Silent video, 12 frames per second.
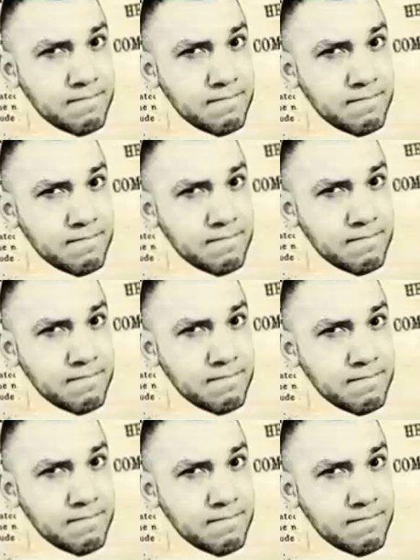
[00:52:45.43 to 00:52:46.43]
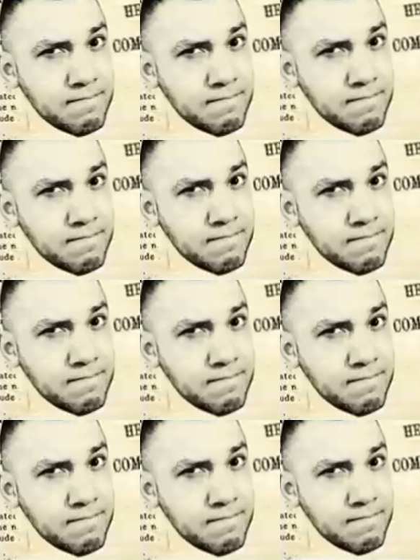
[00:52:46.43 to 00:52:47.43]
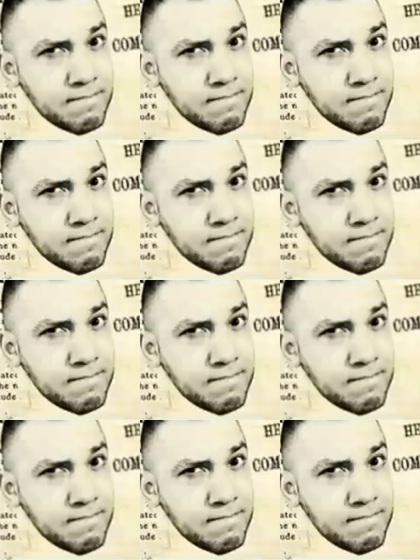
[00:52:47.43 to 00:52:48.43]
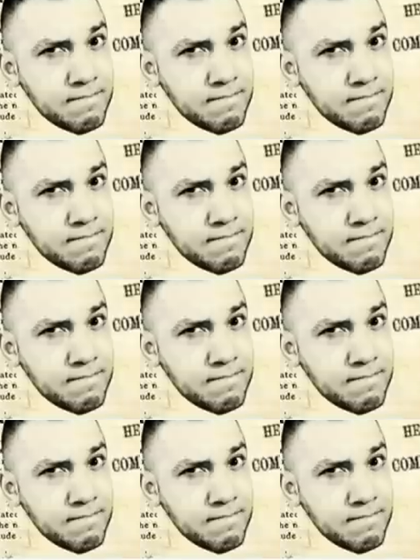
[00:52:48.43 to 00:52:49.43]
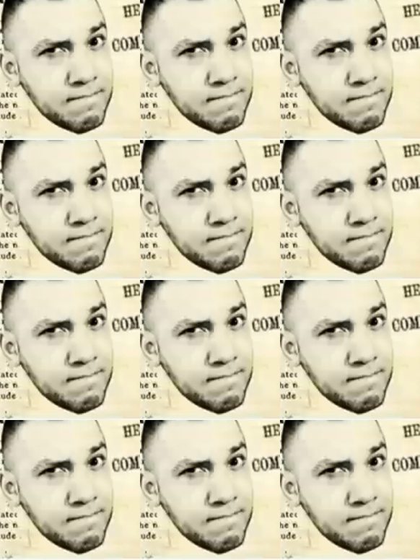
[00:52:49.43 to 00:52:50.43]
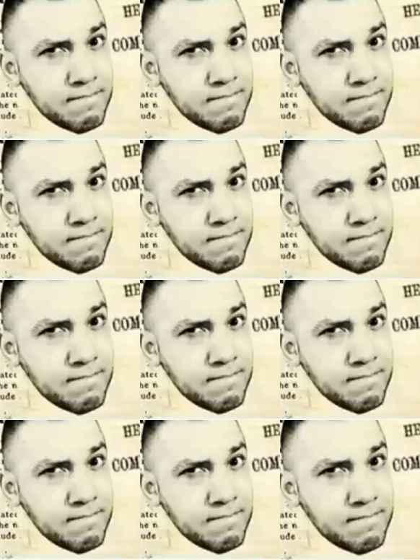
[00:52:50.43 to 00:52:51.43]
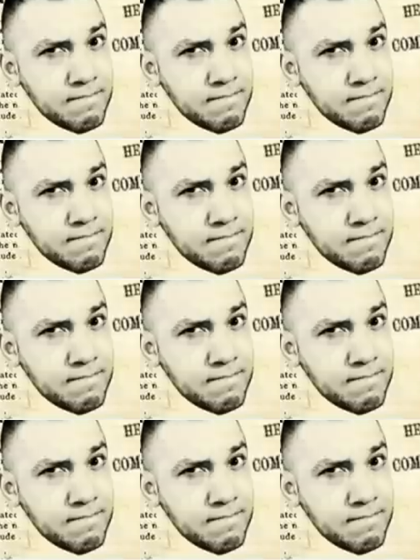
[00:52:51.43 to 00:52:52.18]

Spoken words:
[no speech]